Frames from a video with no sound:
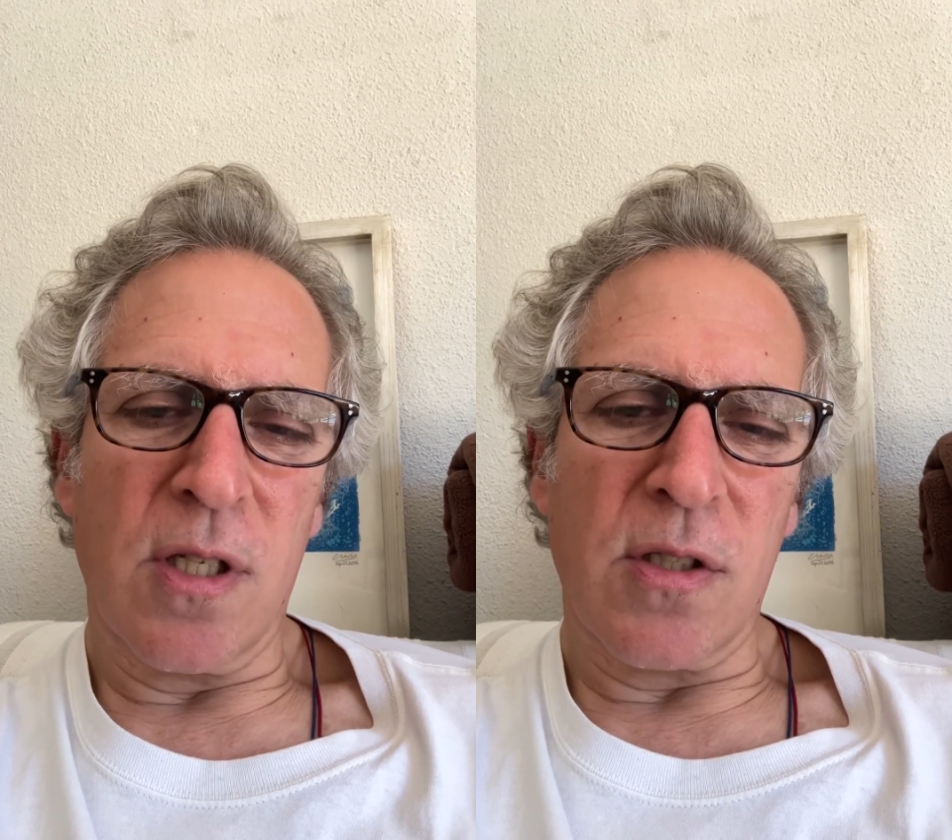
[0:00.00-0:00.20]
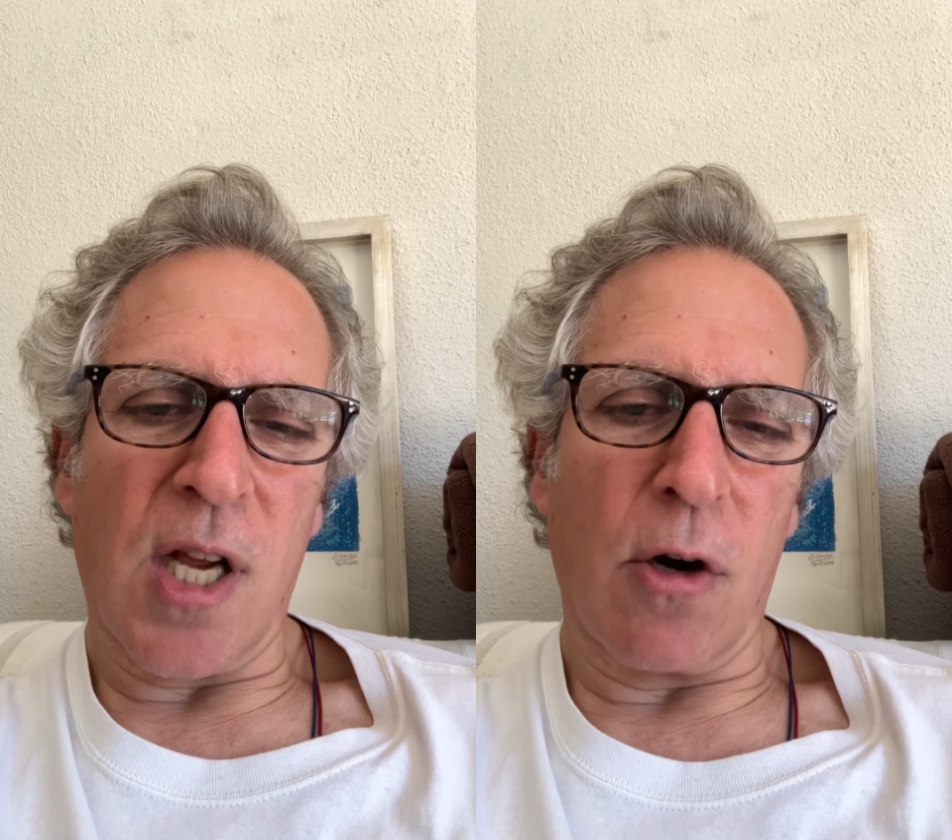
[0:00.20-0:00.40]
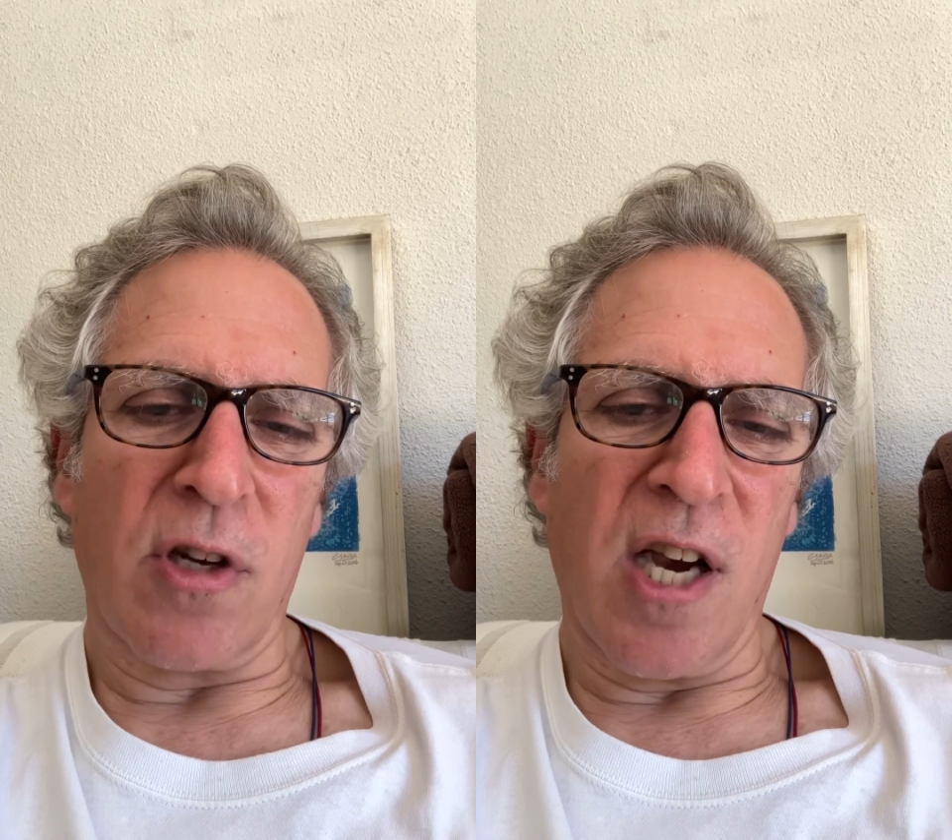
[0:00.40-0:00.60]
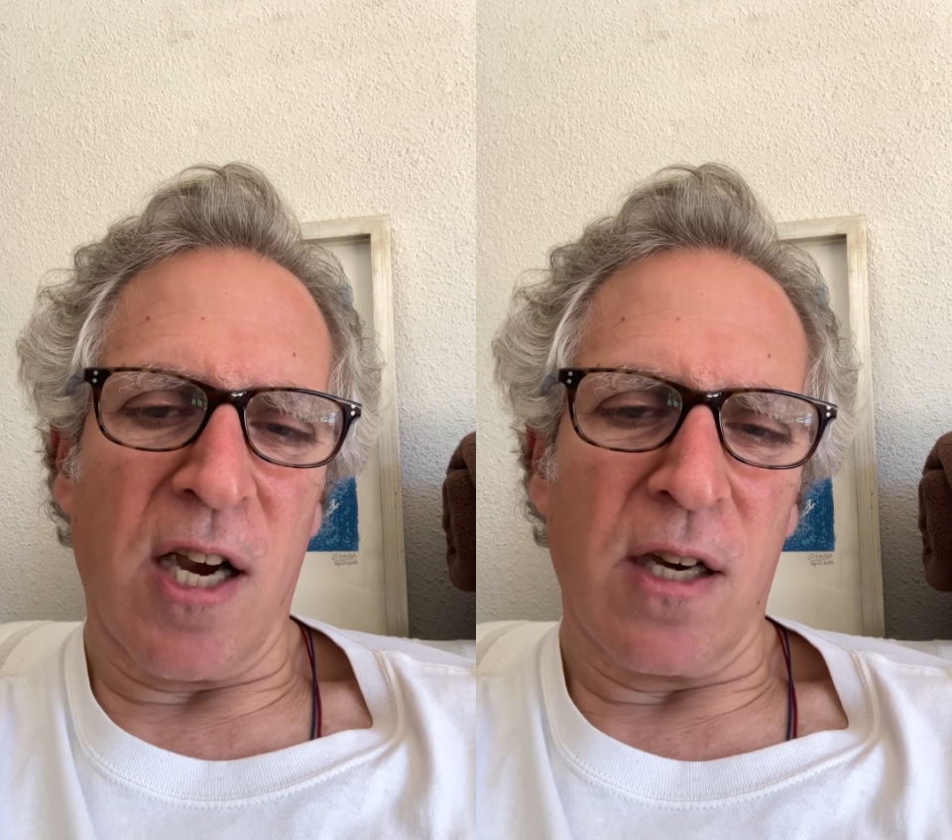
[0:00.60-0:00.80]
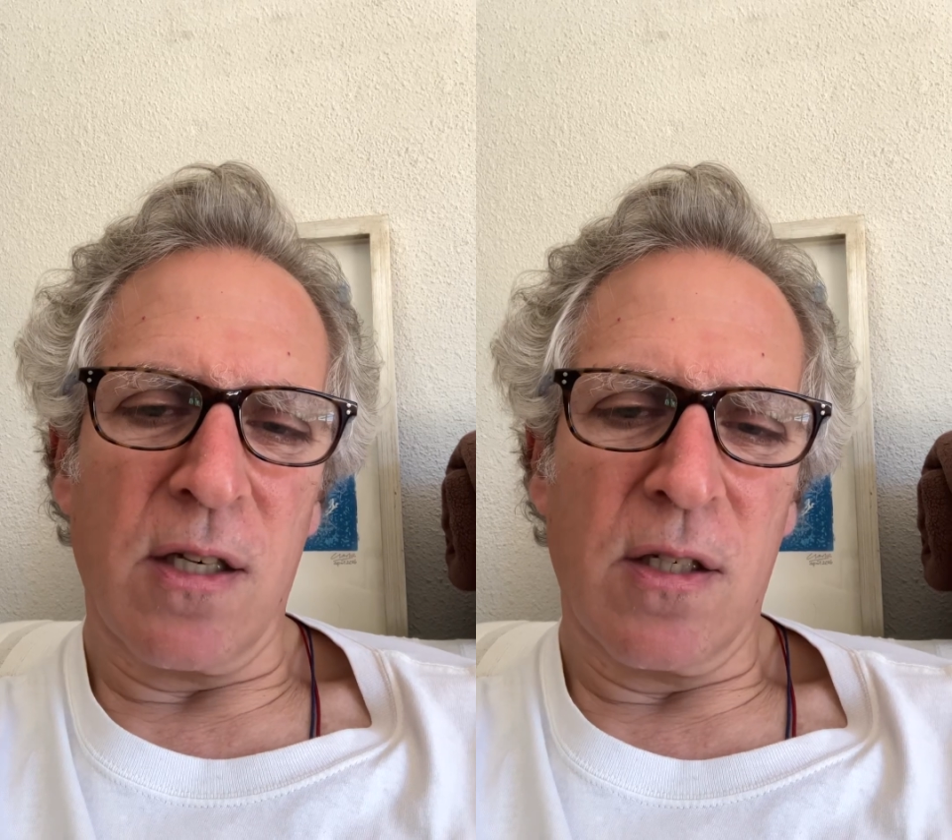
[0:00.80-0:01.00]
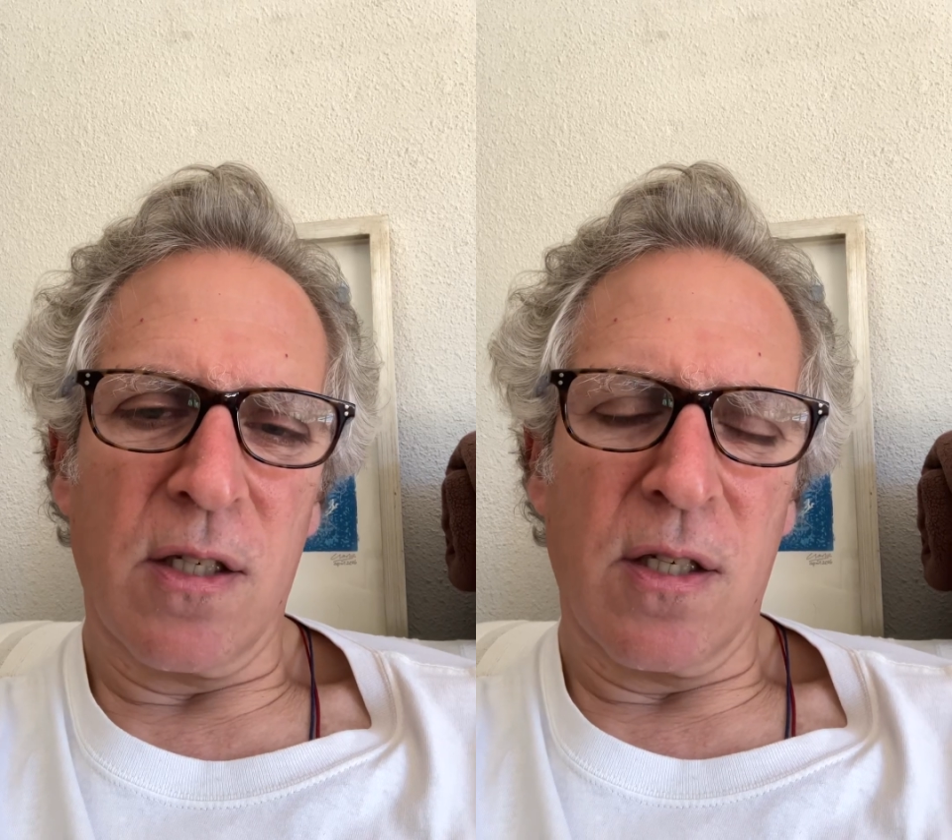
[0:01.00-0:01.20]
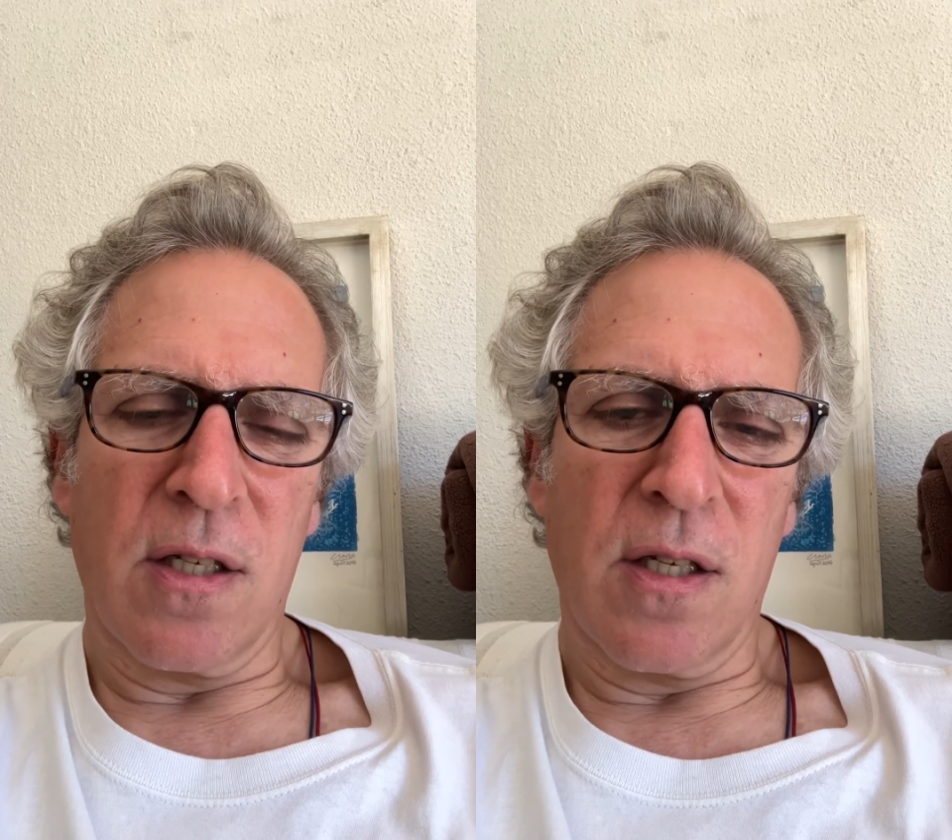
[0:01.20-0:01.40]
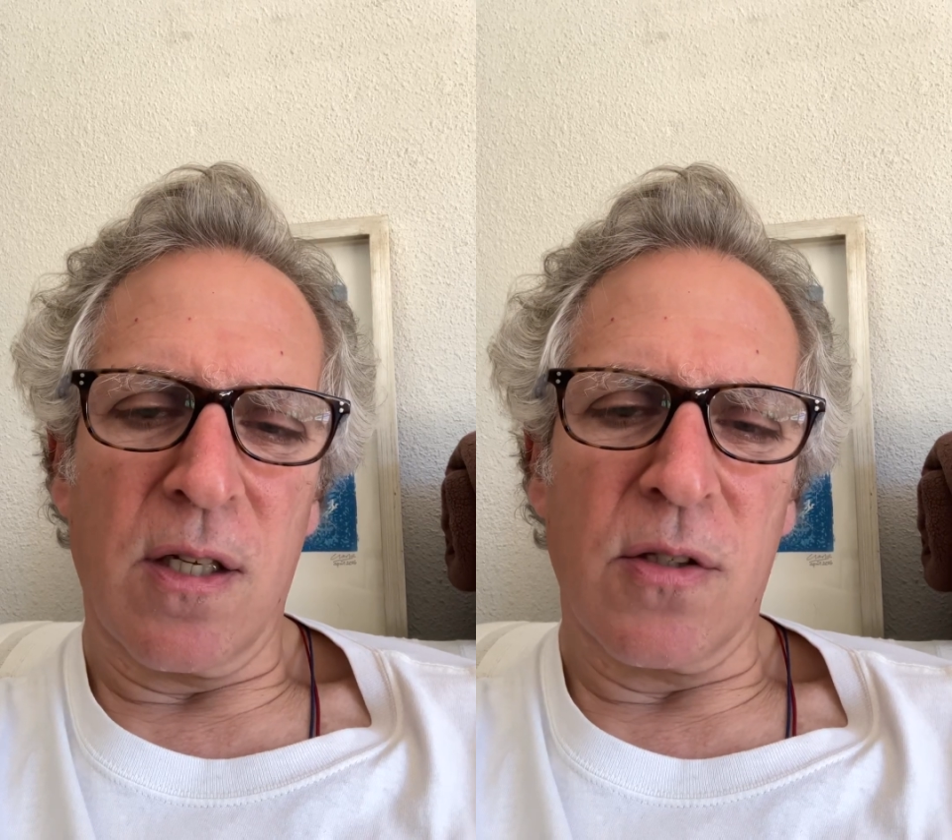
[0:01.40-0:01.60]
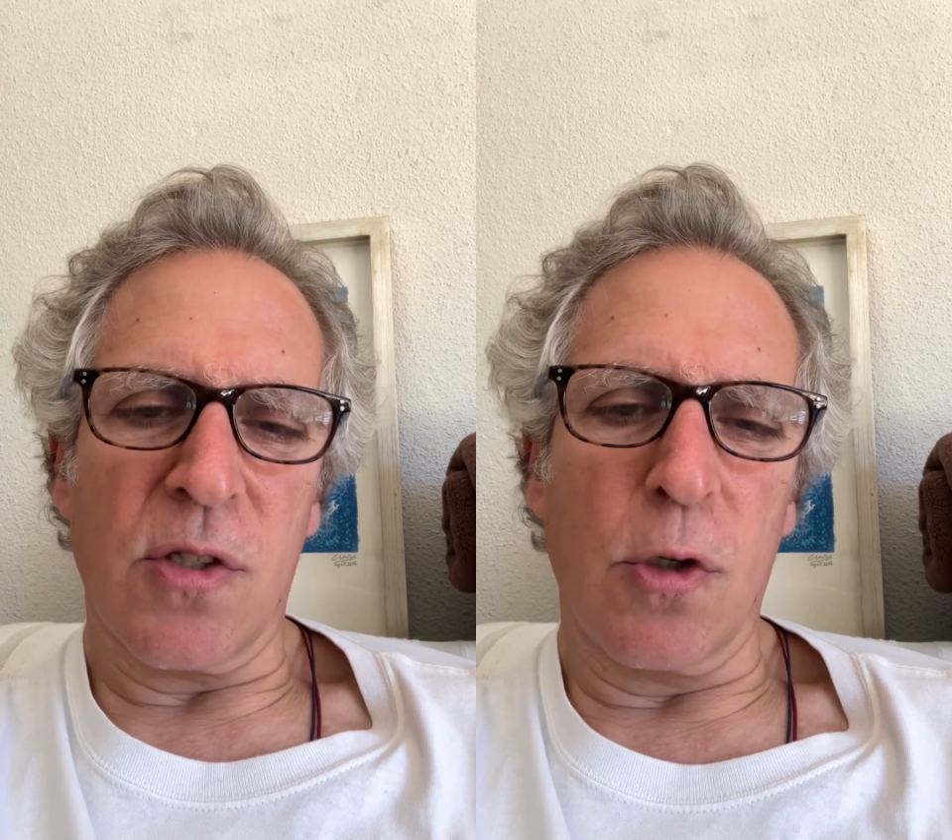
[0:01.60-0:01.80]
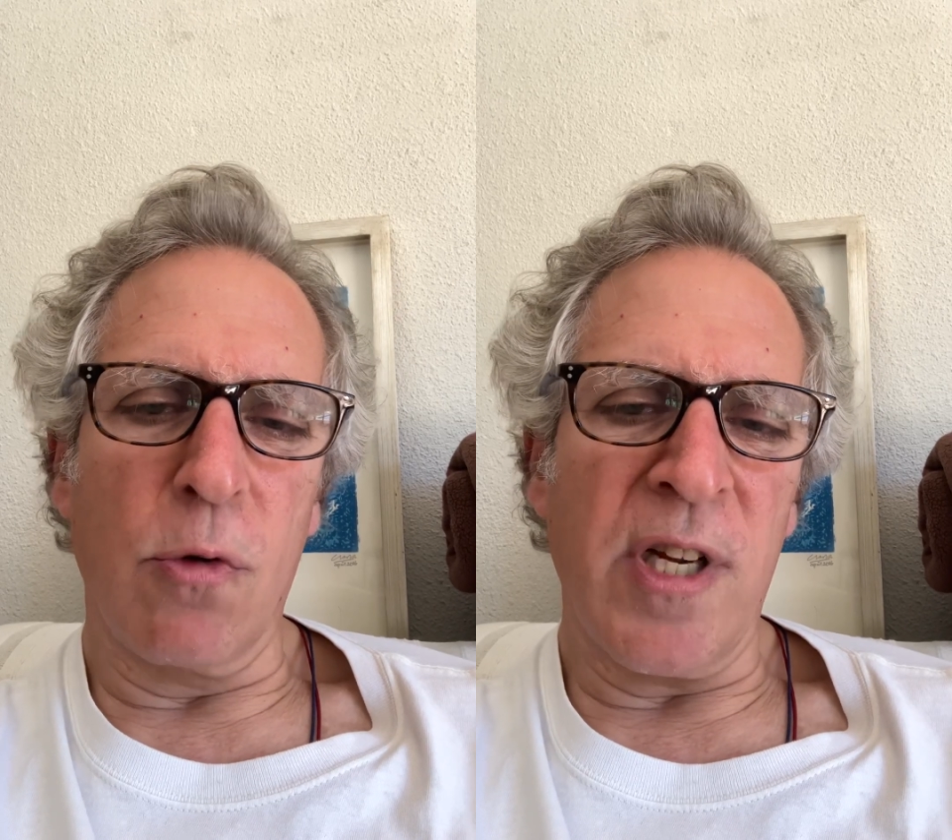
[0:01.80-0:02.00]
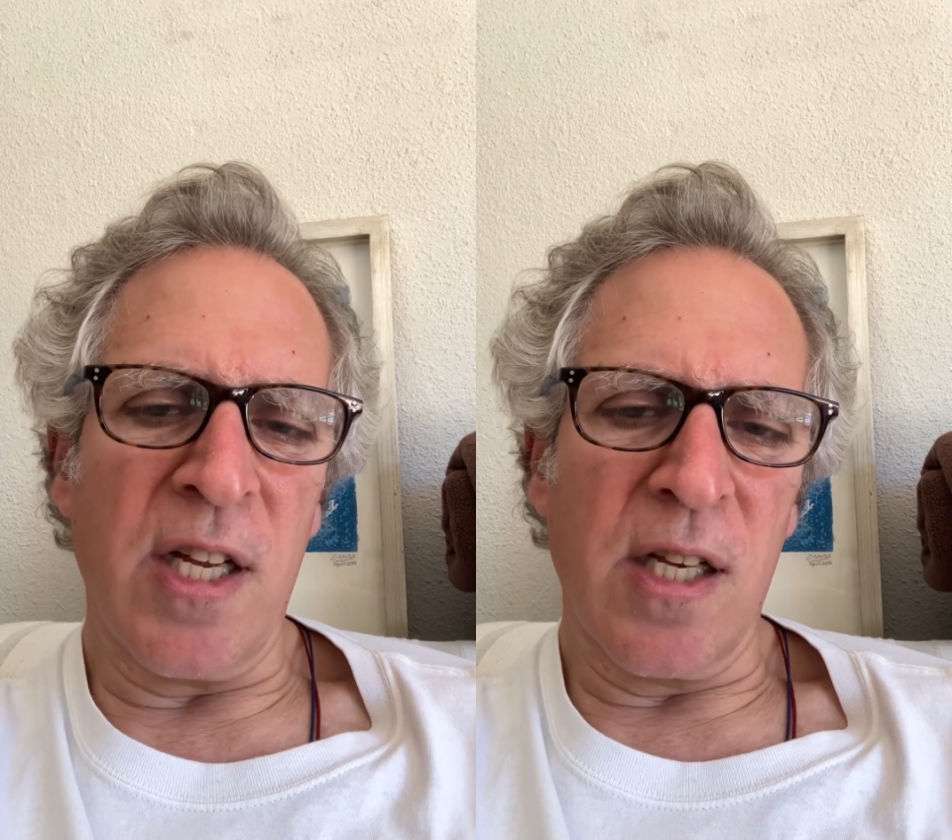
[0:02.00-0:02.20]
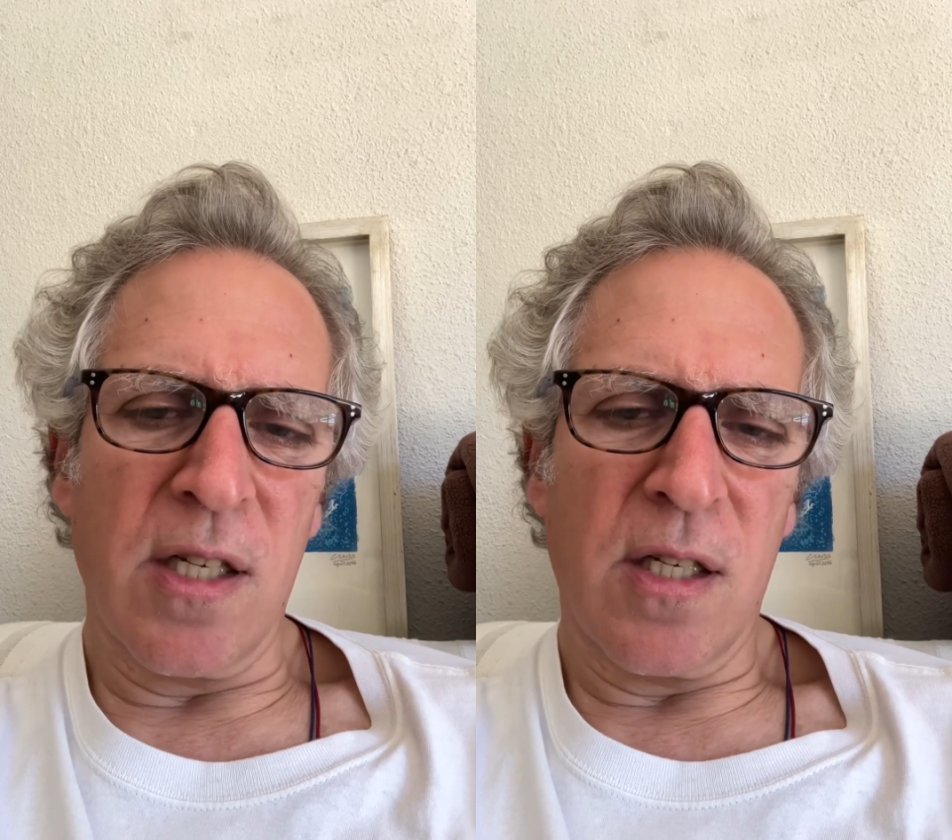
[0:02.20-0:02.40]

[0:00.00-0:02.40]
dargah, degree